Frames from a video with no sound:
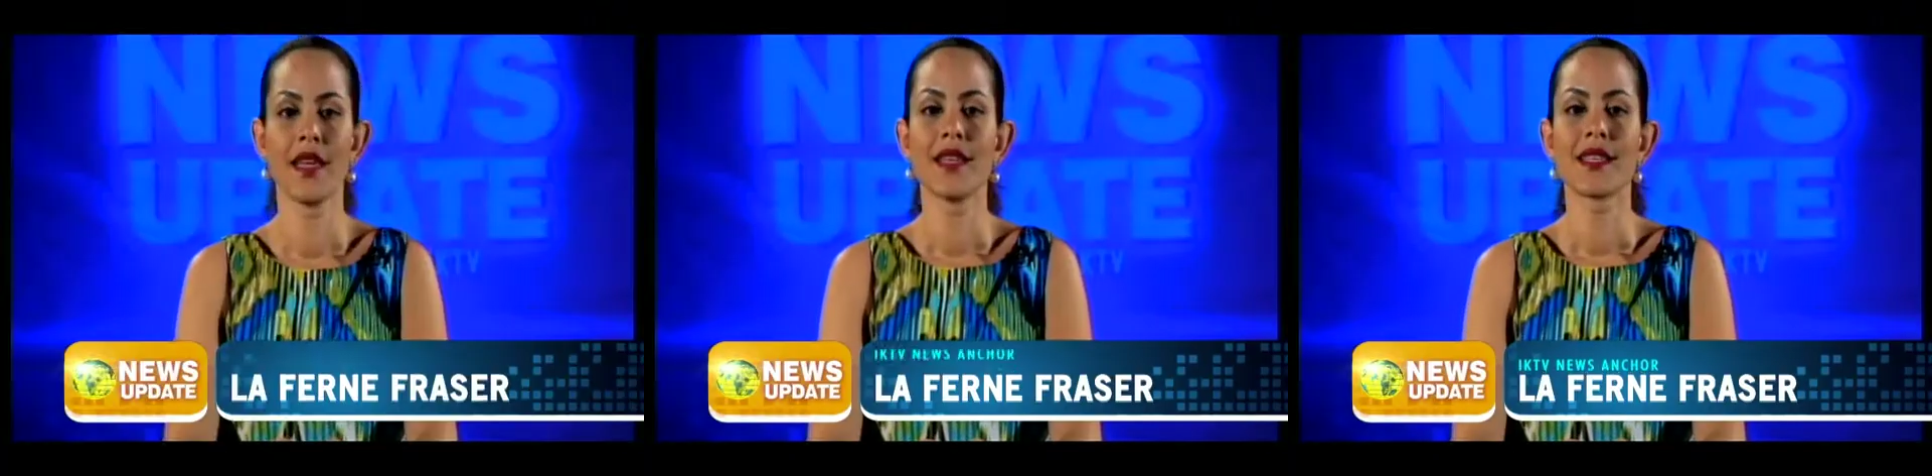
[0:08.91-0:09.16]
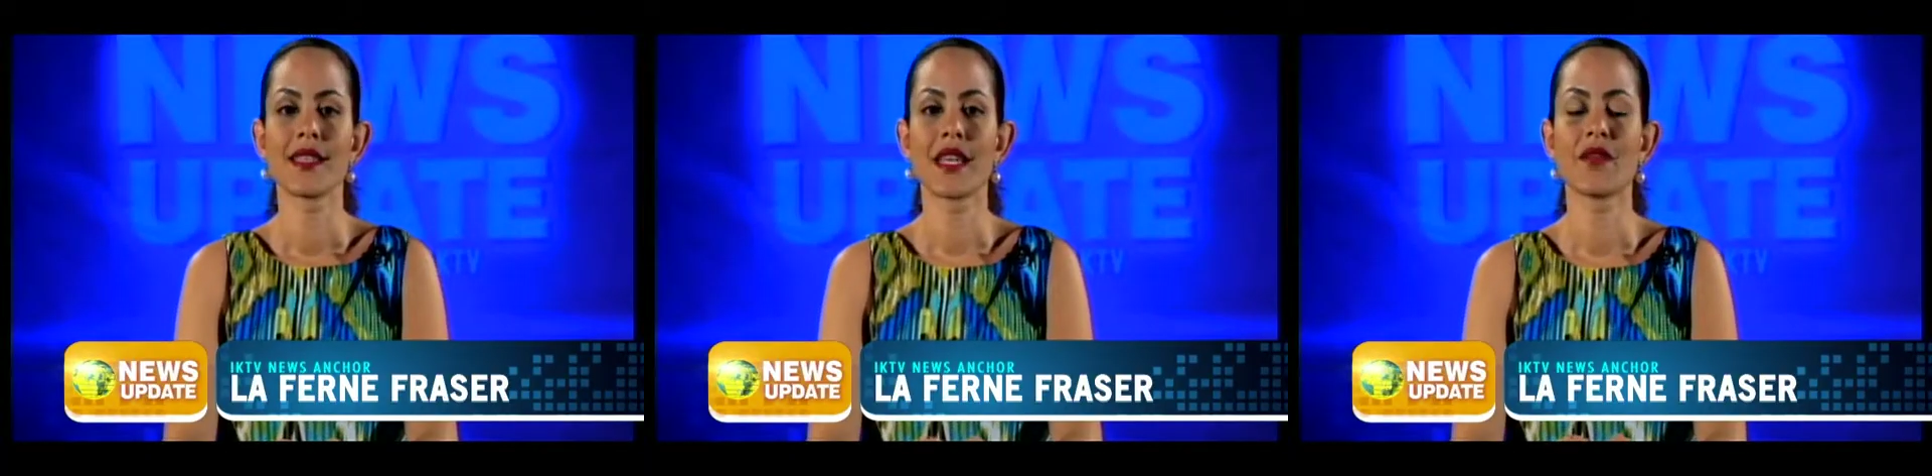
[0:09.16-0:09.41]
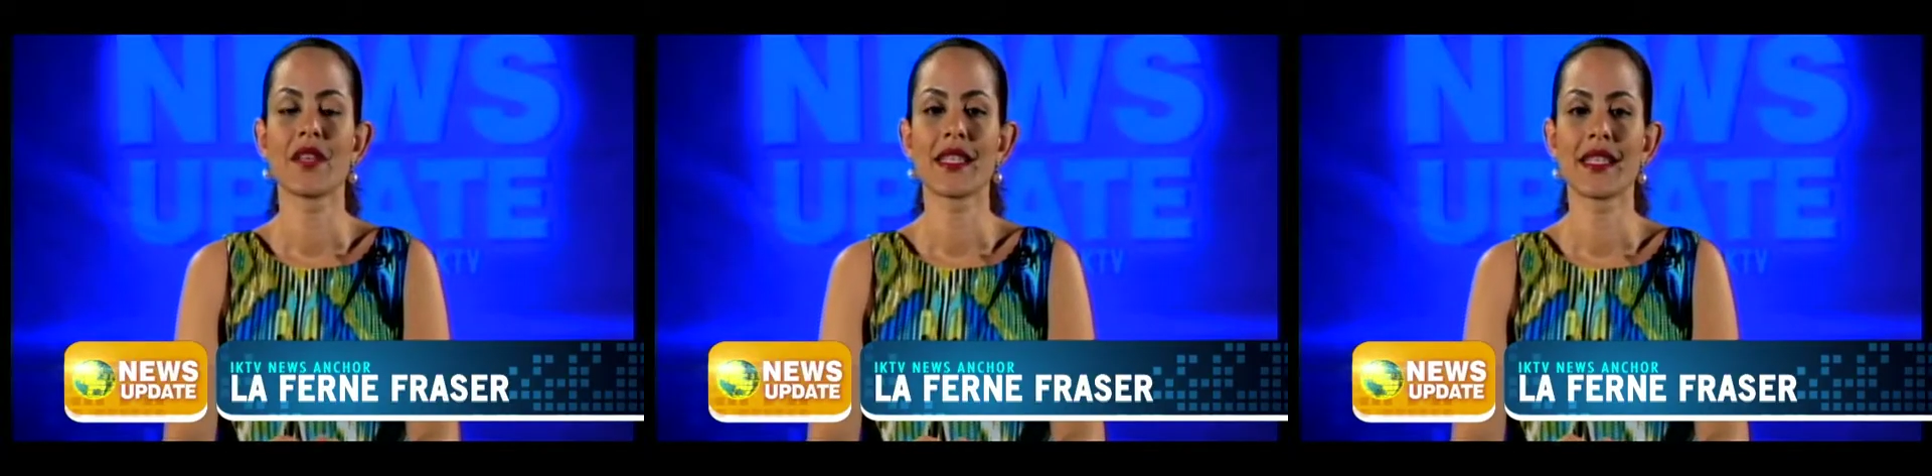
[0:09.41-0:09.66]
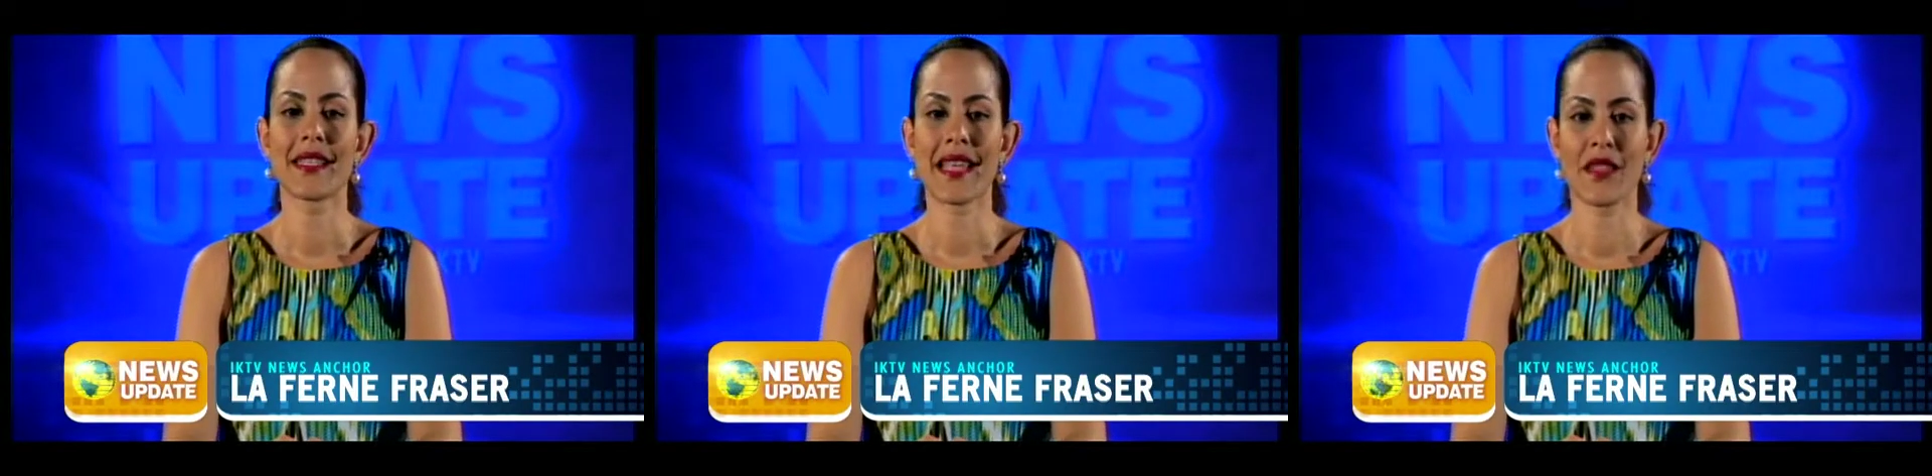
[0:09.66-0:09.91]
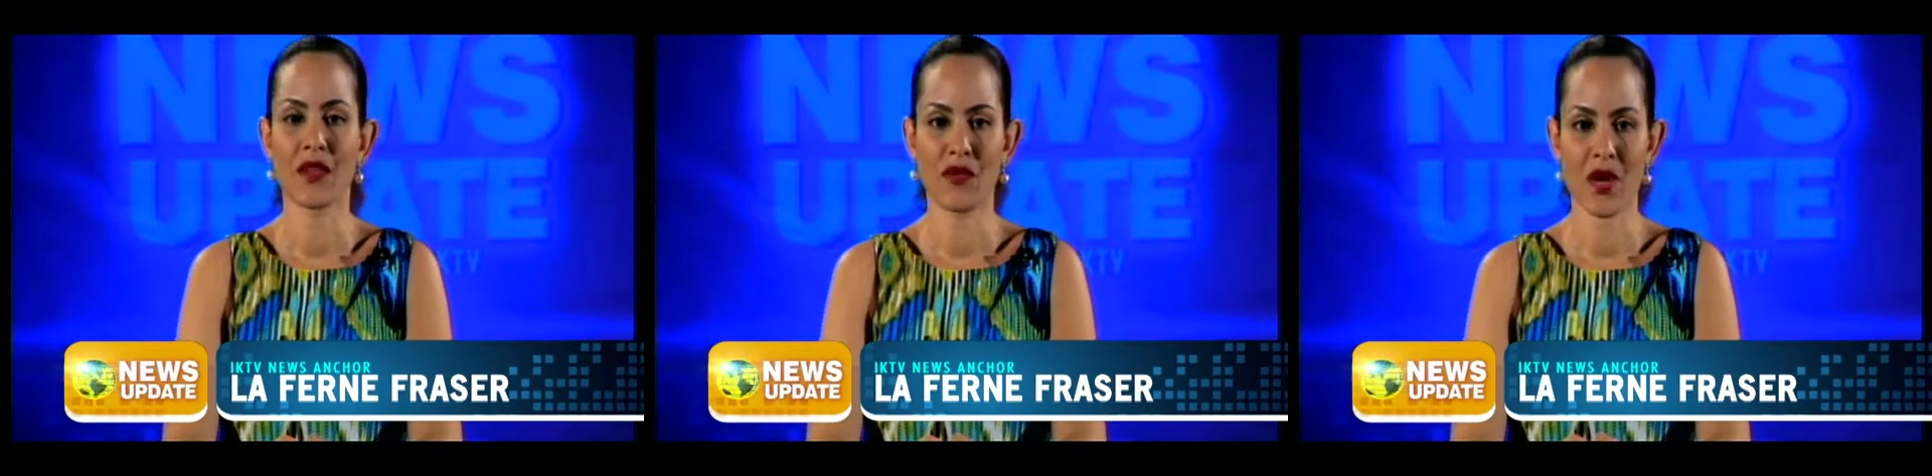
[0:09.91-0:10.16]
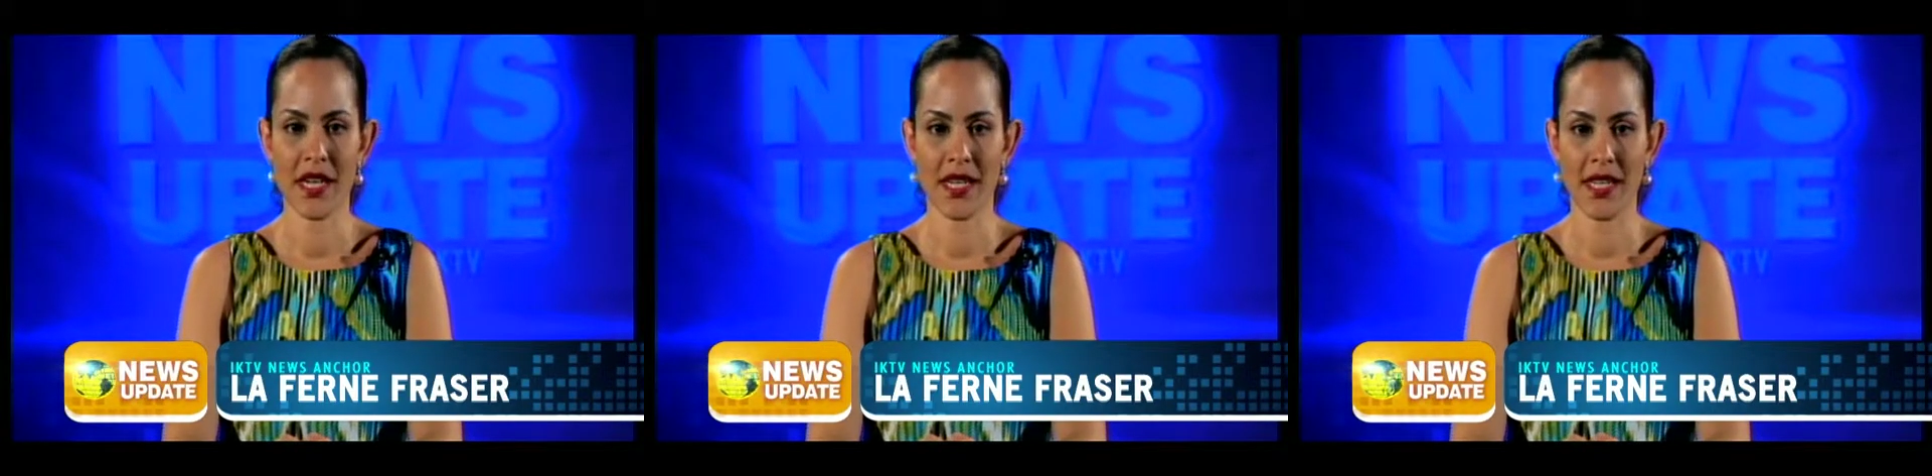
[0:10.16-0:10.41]
St. Vincent and the
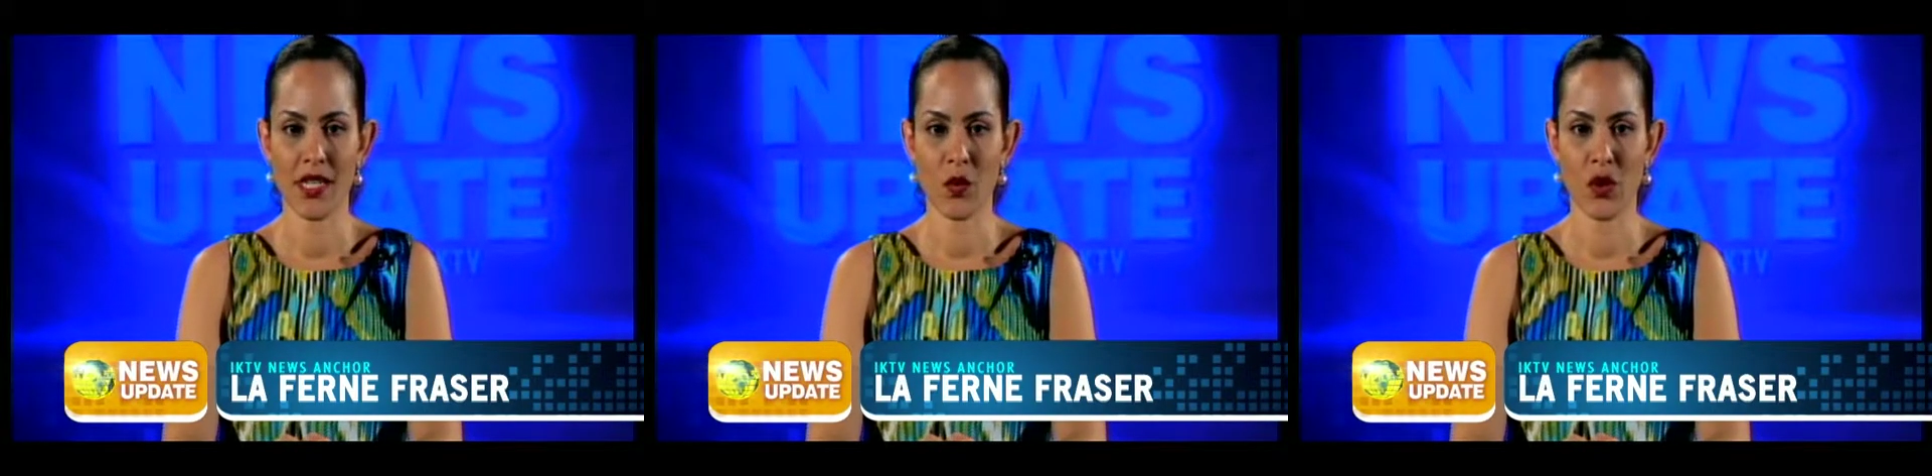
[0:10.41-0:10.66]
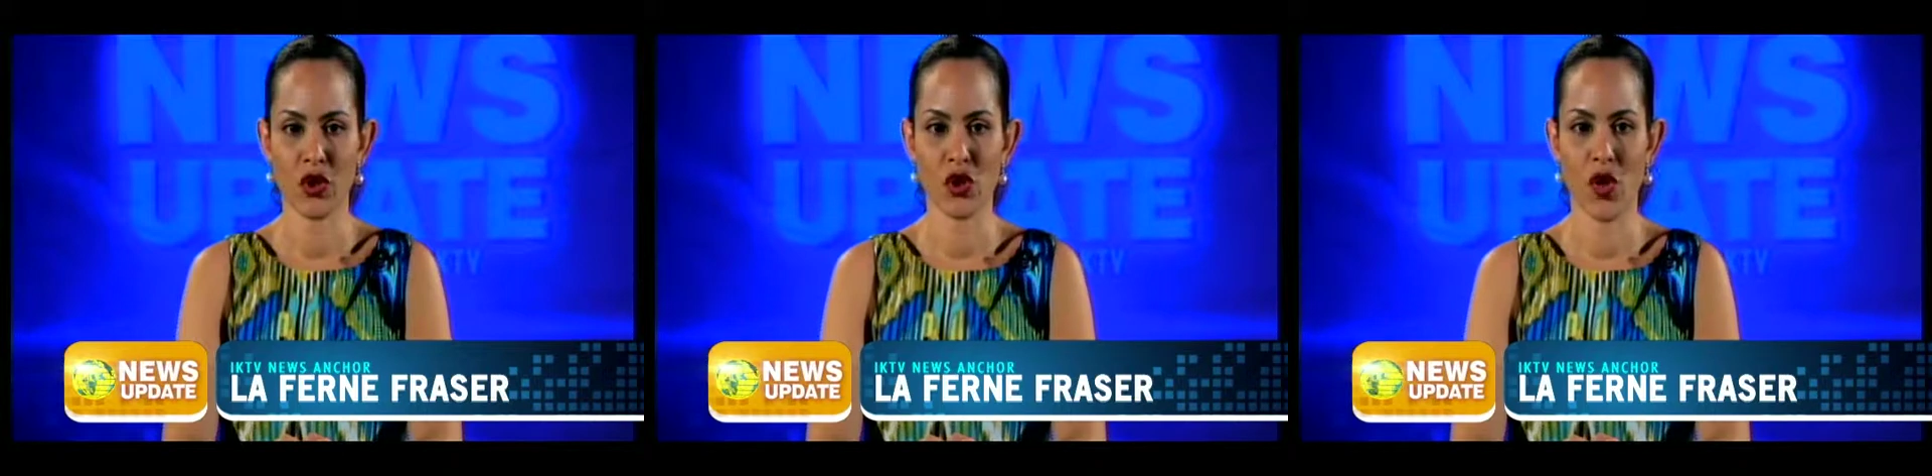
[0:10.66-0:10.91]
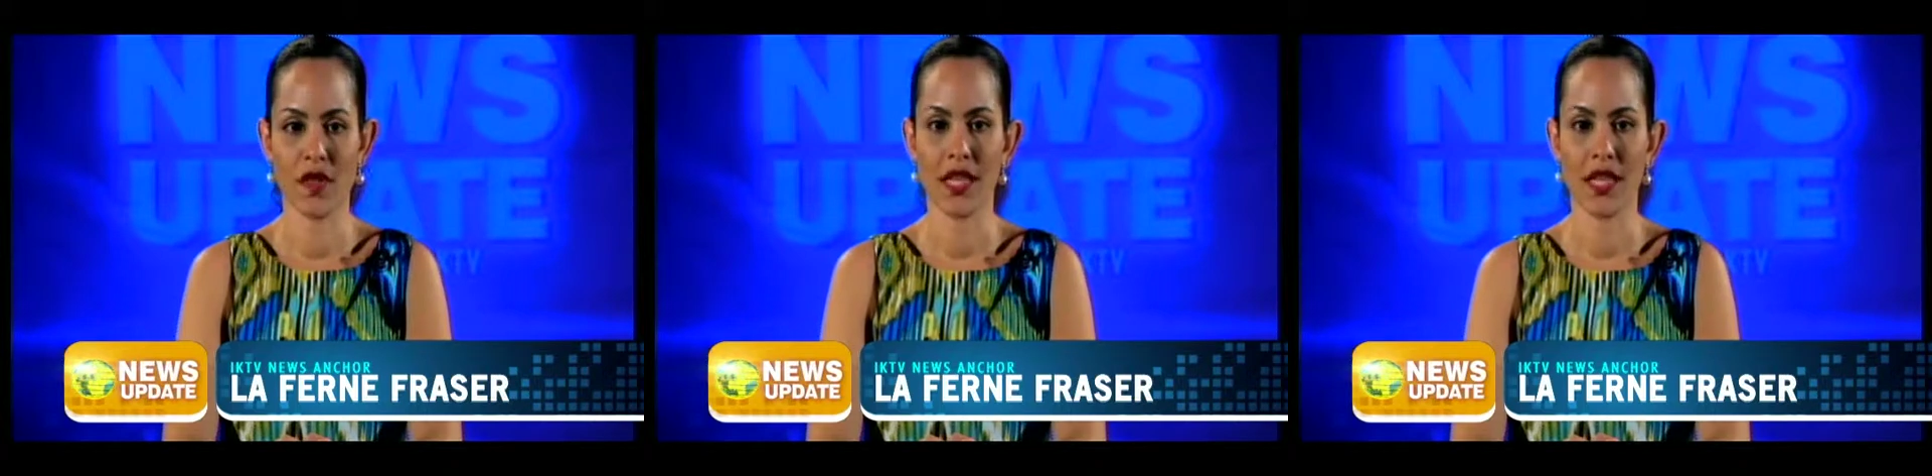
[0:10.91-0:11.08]
Grenadines will join